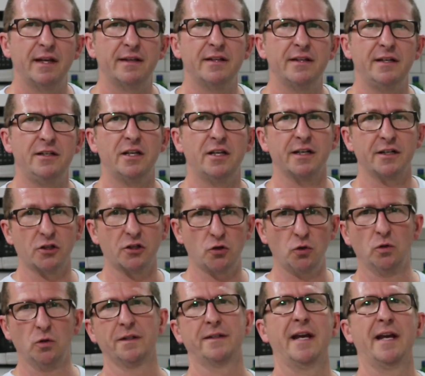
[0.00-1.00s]
And then you're going to
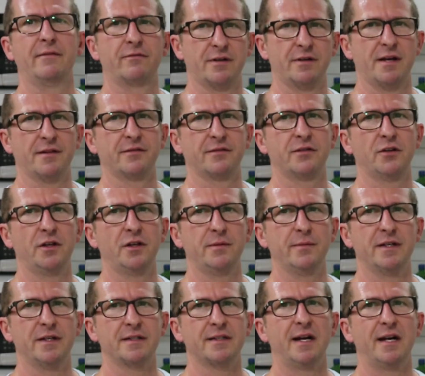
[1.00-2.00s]
cool it down for another 30
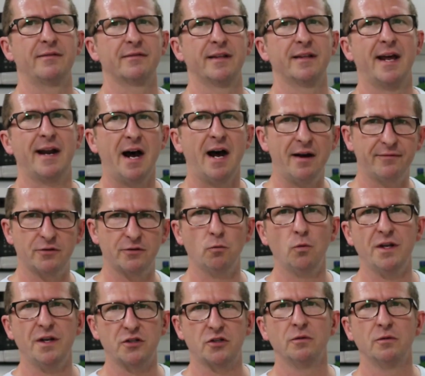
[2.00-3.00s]
minutes after that, after
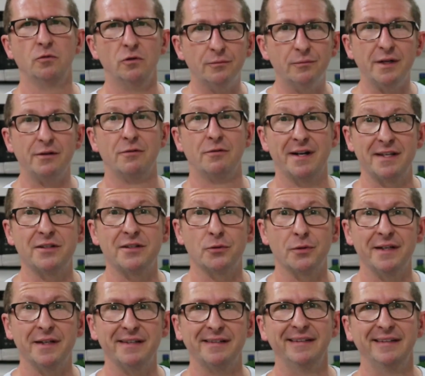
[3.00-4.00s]
which it will be ready
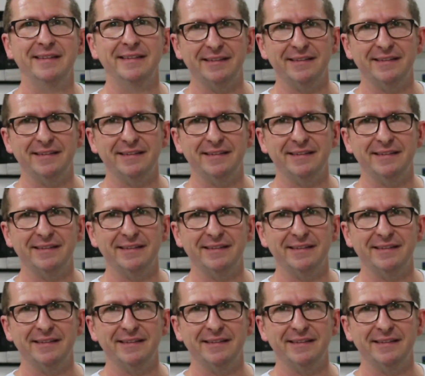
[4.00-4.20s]
to eat.